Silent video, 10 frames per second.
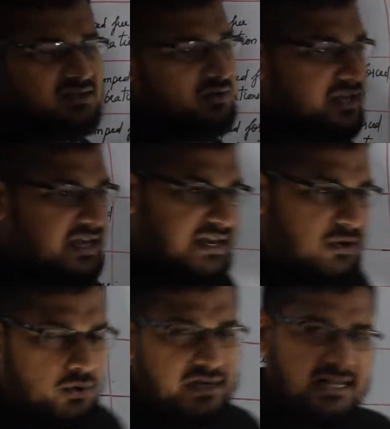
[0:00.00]
Okay, it
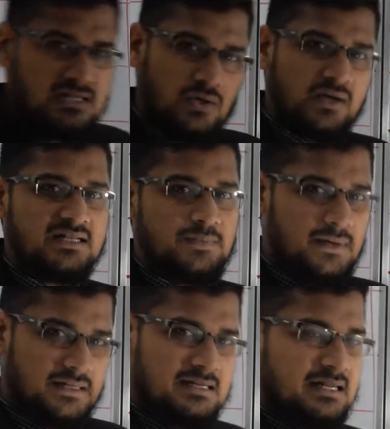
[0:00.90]
rotates on its
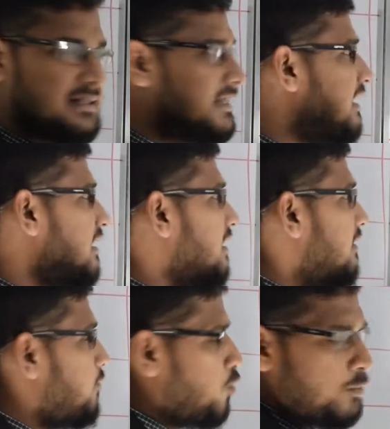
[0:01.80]
personal thing,
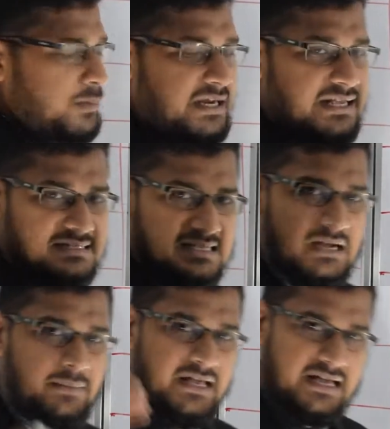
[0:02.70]
nobody is
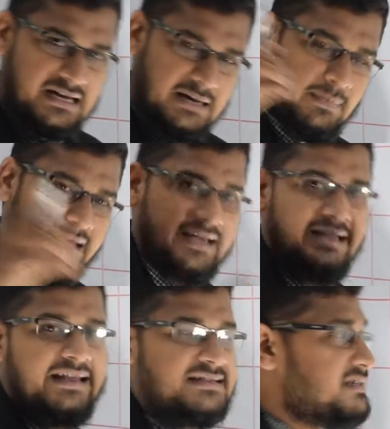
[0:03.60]
coming and applying
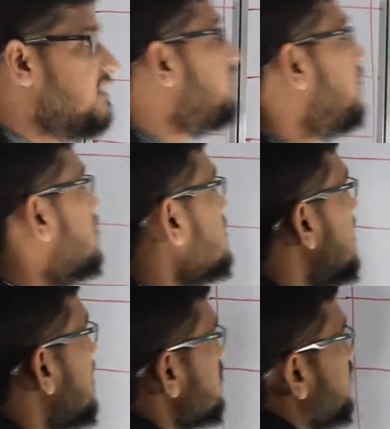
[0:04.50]
an external force,
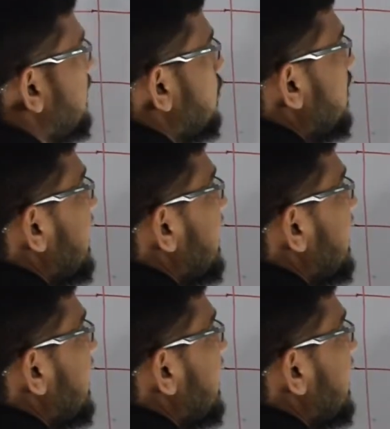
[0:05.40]
so we don't